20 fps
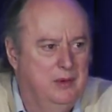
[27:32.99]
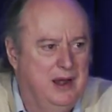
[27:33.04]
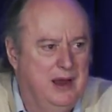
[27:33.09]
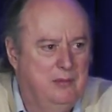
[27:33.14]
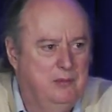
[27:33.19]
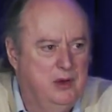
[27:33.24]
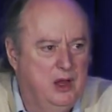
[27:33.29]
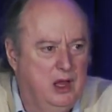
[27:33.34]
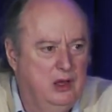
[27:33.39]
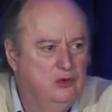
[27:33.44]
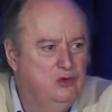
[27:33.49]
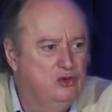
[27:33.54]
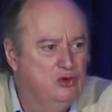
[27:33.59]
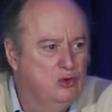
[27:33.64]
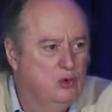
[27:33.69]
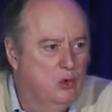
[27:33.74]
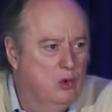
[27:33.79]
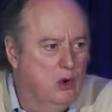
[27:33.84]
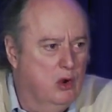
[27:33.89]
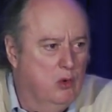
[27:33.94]
and I'm not
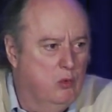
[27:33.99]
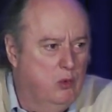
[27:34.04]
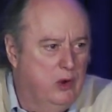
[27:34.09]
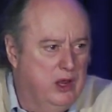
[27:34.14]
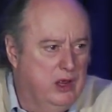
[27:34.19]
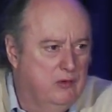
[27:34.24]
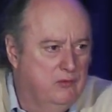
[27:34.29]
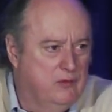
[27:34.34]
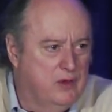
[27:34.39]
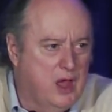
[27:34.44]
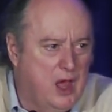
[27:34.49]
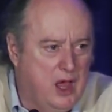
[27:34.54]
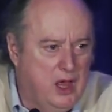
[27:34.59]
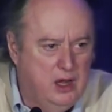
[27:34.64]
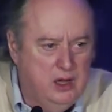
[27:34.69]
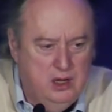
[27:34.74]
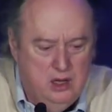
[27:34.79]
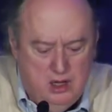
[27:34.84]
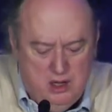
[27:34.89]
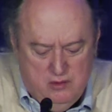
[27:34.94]
sure we have
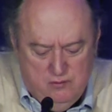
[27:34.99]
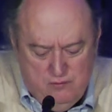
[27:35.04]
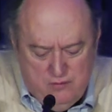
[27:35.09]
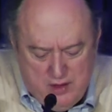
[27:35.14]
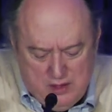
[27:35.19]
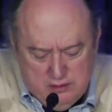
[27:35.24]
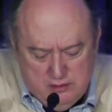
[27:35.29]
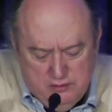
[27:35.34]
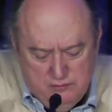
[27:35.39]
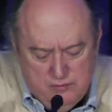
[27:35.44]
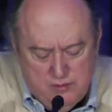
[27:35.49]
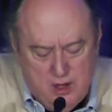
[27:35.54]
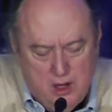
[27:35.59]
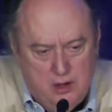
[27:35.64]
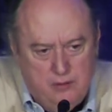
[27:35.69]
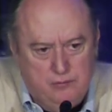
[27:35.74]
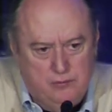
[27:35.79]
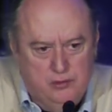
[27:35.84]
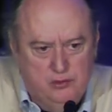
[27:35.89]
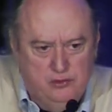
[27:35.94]
got an effective
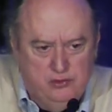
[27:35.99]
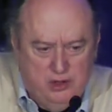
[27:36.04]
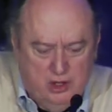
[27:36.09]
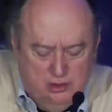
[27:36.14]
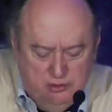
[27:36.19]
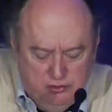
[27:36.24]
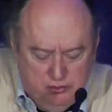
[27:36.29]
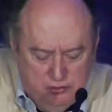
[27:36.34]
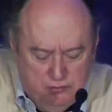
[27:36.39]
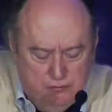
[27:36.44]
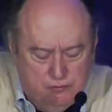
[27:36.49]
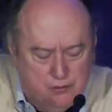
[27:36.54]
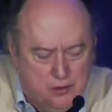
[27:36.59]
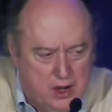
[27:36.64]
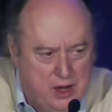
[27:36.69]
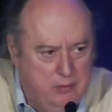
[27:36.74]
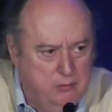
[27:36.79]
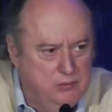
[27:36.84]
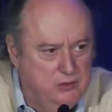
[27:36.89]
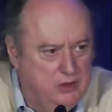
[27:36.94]
conversation
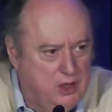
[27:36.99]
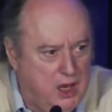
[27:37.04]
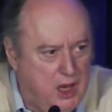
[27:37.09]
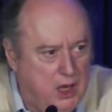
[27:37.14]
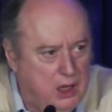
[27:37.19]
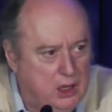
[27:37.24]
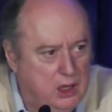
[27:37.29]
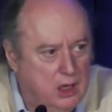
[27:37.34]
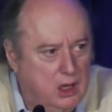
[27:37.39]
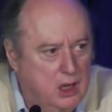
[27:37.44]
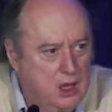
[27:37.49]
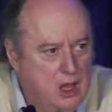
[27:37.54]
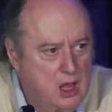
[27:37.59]
framed yet